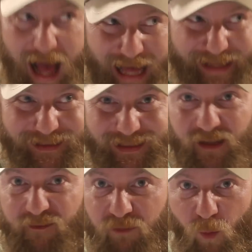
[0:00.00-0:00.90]
I can
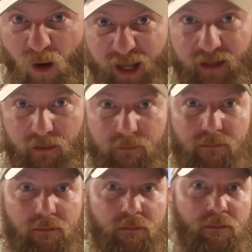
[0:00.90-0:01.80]
think of one.
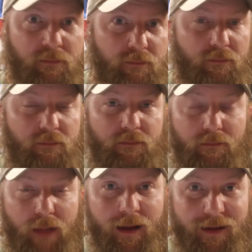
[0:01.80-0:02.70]

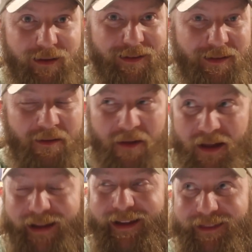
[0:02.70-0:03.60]
I
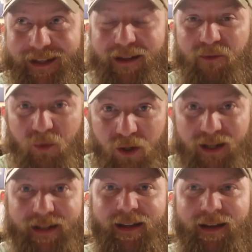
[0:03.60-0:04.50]
can think of
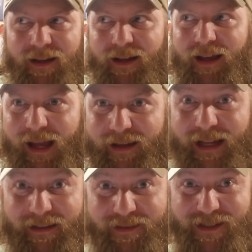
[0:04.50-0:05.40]
one. And
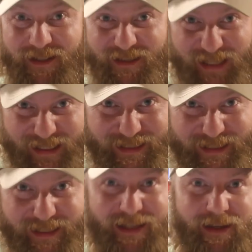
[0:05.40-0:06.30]
that
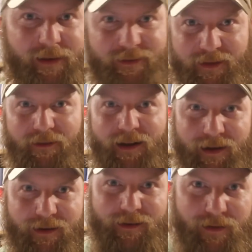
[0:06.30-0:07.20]
success is
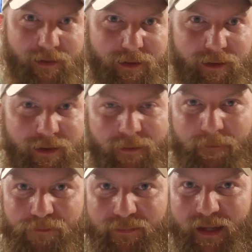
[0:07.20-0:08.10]
Iraq.
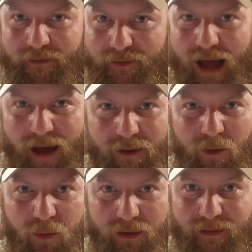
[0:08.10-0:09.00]
That's not
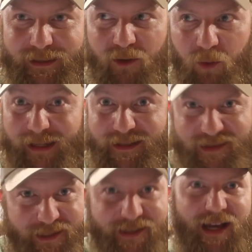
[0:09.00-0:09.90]
a really great
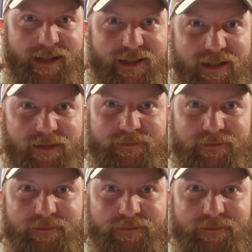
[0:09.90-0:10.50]
success.